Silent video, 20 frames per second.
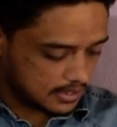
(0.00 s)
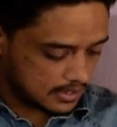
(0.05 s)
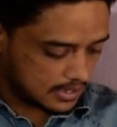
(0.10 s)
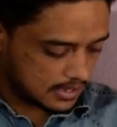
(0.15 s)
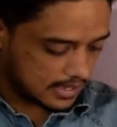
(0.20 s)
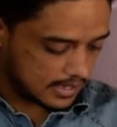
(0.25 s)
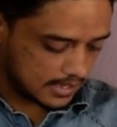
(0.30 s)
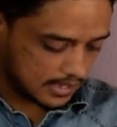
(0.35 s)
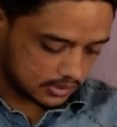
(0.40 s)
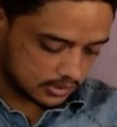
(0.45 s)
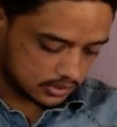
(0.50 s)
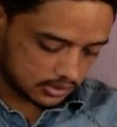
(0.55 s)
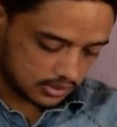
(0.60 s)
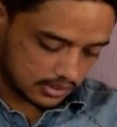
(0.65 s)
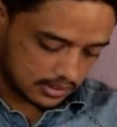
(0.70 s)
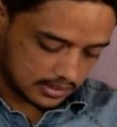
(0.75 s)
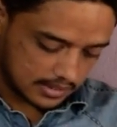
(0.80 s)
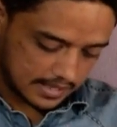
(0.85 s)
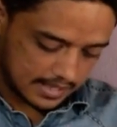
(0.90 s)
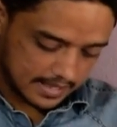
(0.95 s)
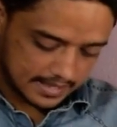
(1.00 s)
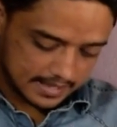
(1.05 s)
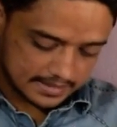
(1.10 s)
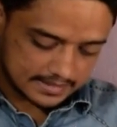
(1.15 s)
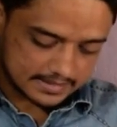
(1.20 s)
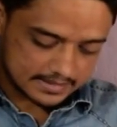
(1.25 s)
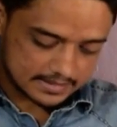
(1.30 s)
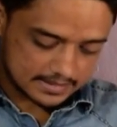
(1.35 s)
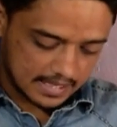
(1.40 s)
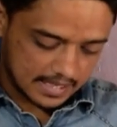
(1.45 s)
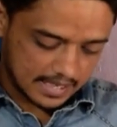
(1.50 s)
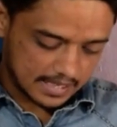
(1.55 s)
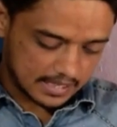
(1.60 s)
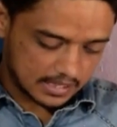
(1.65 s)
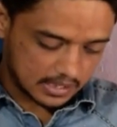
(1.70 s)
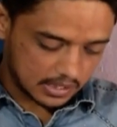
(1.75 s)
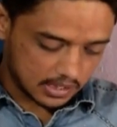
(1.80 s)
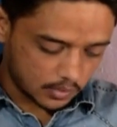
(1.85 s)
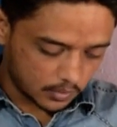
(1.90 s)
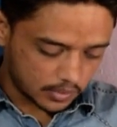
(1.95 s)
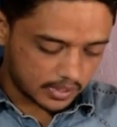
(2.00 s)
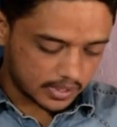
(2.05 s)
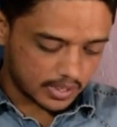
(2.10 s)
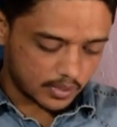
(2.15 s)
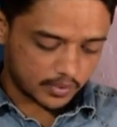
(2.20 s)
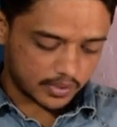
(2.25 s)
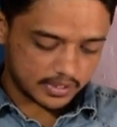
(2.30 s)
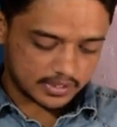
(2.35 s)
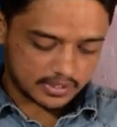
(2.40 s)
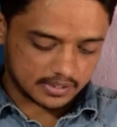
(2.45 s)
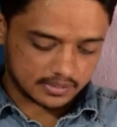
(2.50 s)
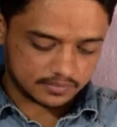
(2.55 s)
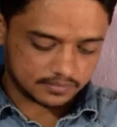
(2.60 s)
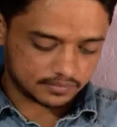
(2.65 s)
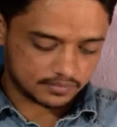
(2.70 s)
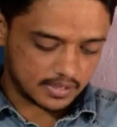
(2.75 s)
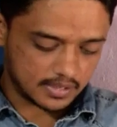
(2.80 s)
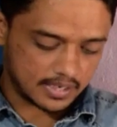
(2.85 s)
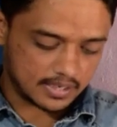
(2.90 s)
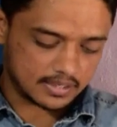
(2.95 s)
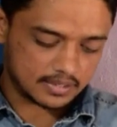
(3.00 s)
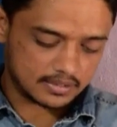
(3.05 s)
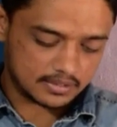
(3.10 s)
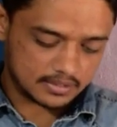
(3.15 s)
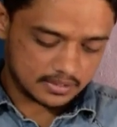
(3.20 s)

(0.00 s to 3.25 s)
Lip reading: and also I guess I covered everything, right?